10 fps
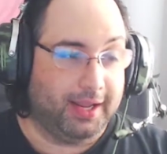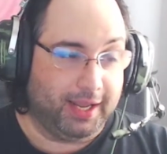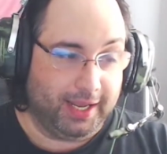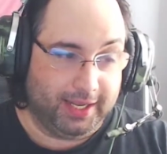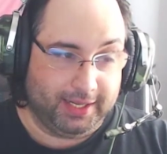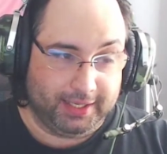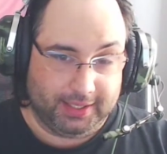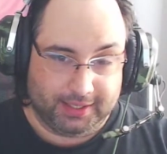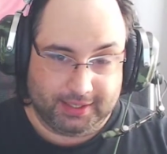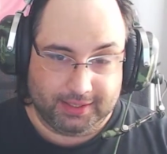
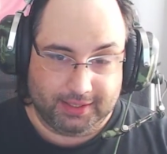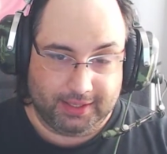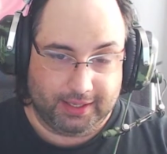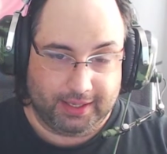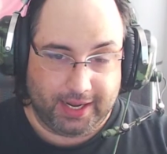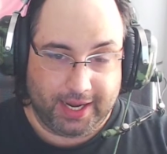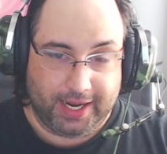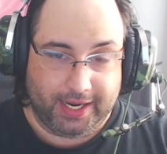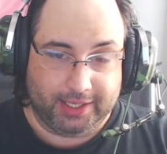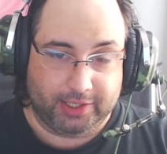is
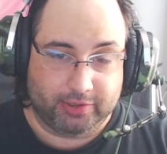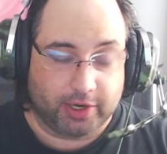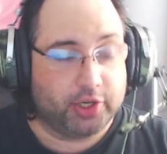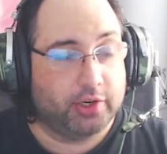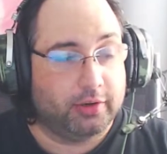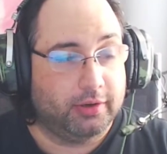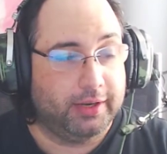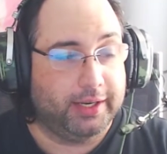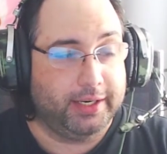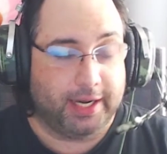a structural
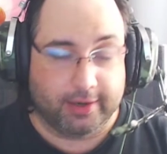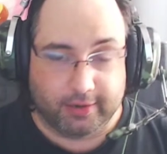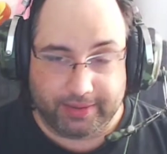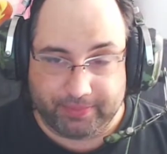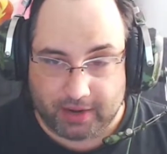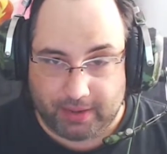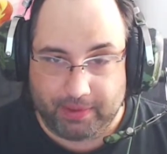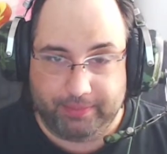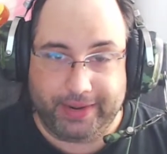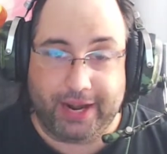integrity
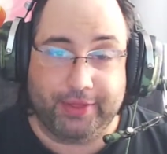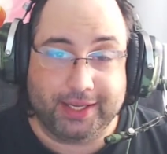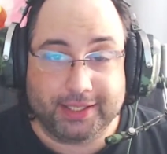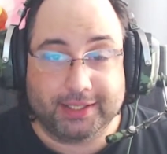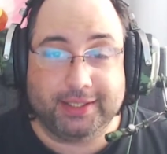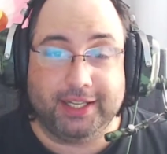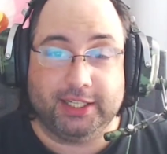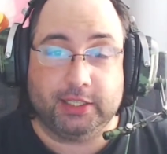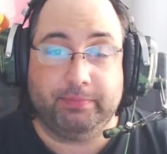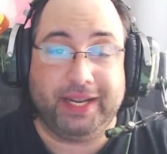problem. Now, this is the
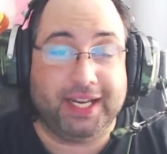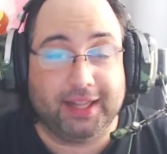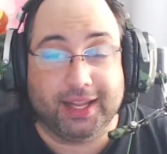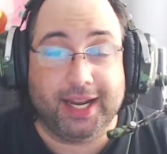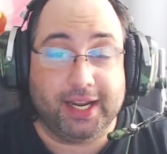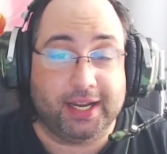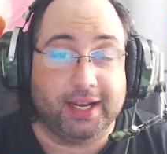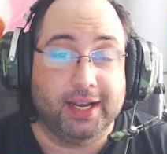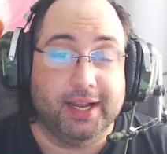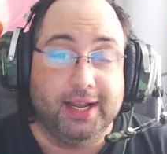Speedlink
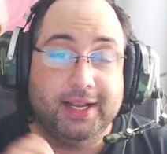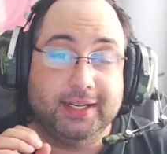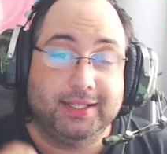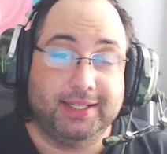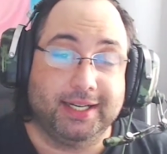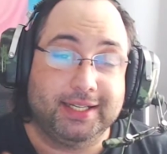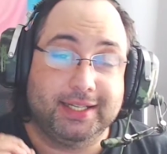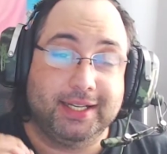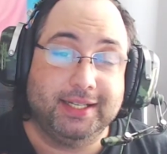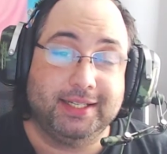
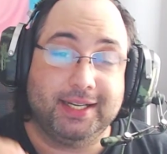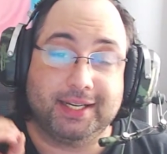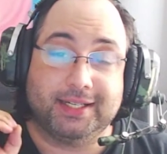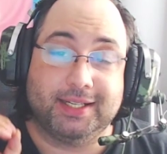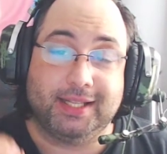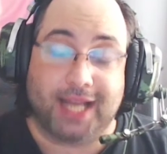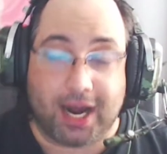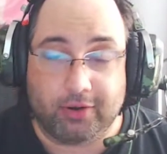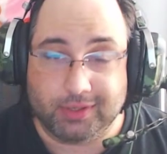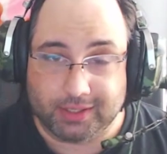
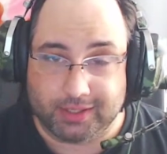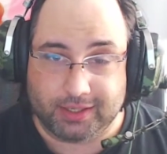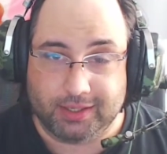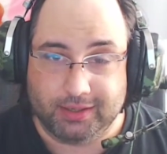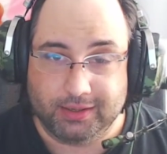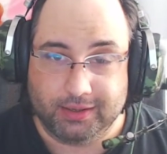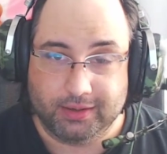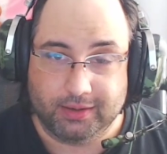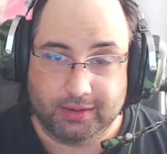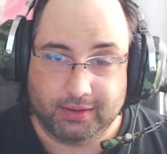66,000
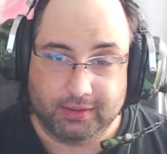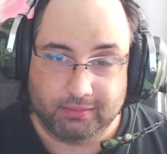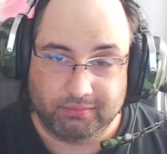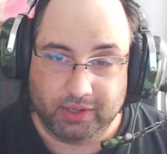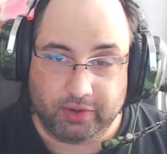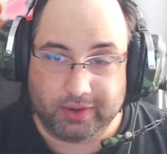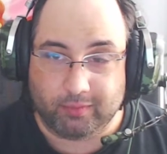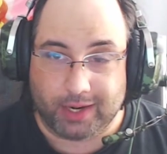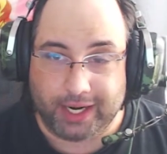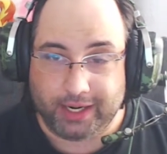blue and
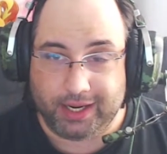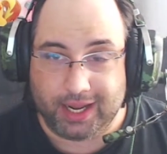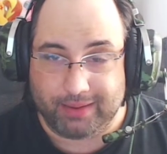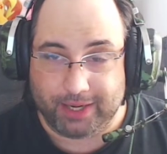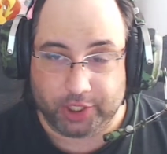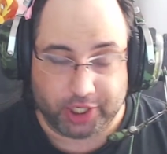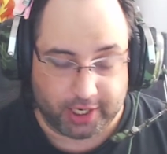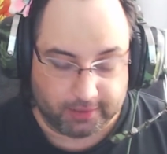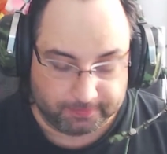white gaming chair.